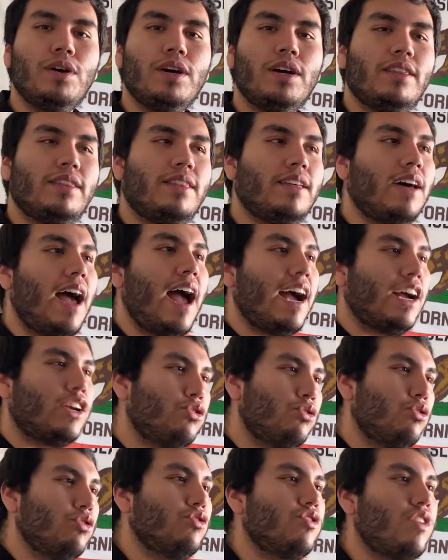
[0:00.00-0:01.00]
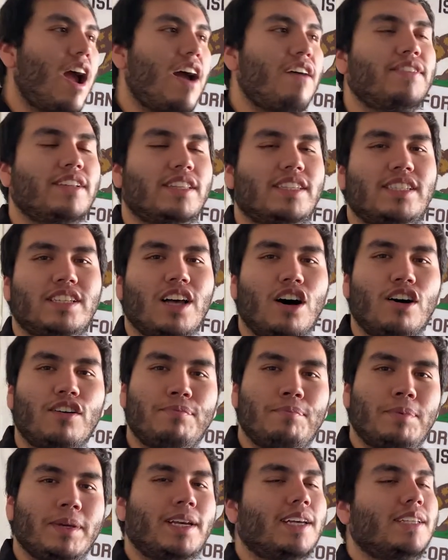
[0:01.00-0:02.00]
the actual graph itself
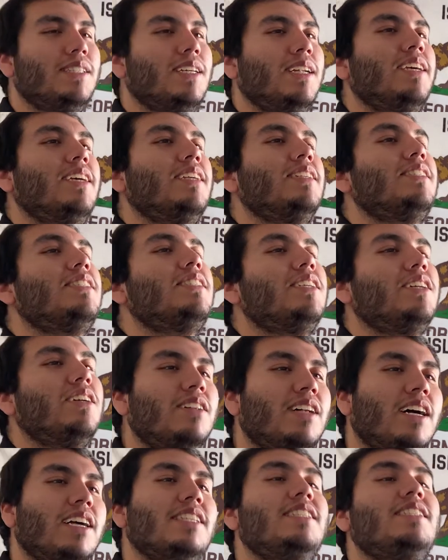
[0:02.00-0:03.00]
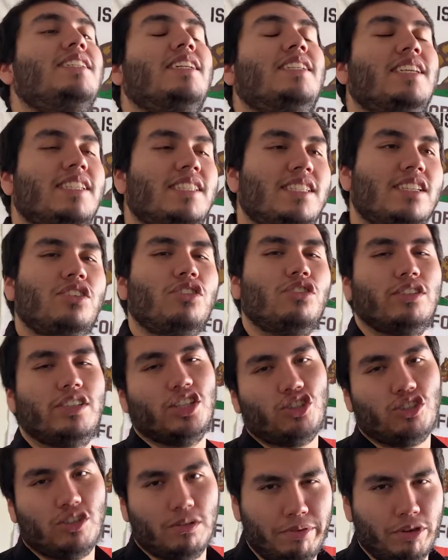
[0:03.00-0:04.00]
because it is still a statistical
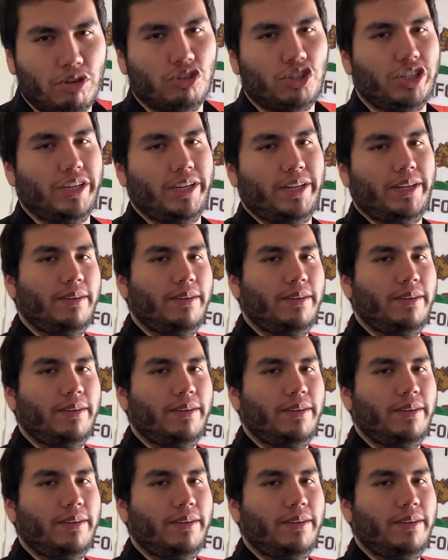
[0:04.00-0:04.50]
distribution.